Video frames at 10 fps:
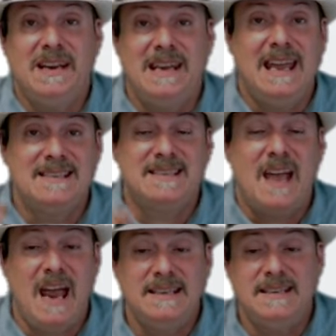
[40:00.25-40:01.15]
that he has
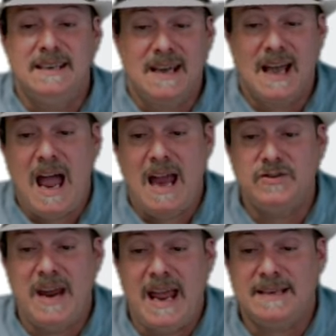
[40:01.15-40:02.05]
signed
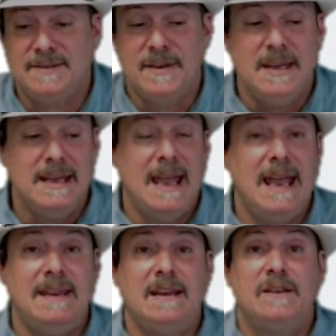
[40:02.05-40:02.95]
contracts
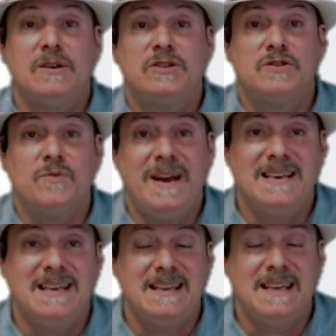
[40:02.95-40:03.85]
and that they're just
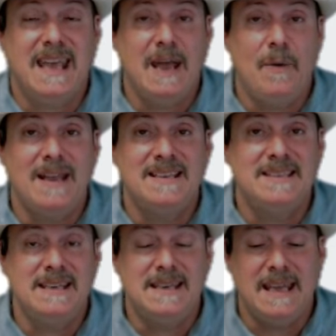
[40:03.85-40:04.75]
waiting to get the
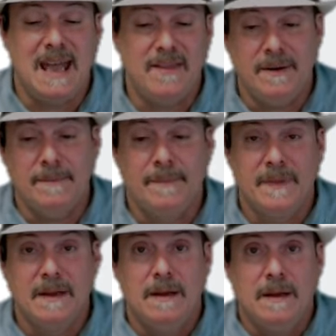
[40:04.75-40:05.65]
KYC together.
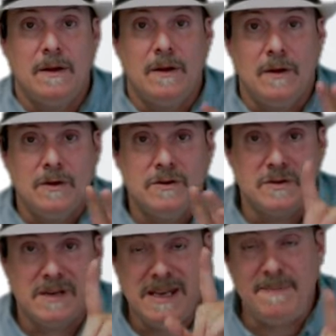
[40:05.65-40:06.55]

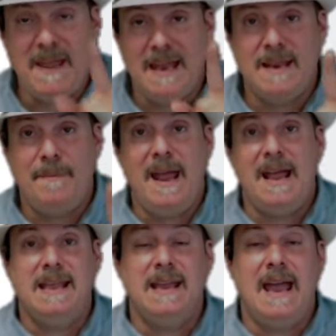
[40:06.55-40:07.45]
So keep that in the
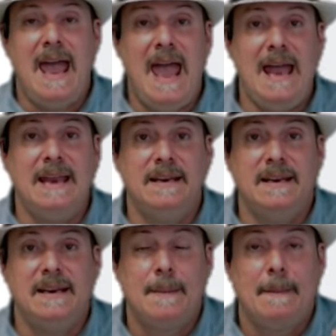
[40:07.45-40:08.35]
back of your head
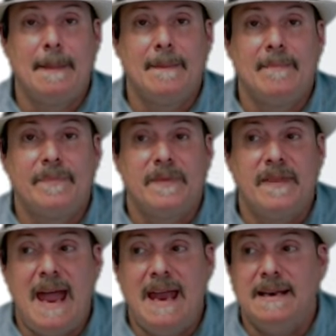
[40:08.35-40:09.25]

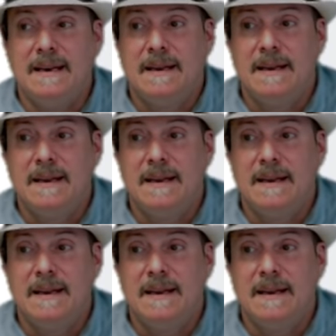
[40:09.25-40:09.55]
that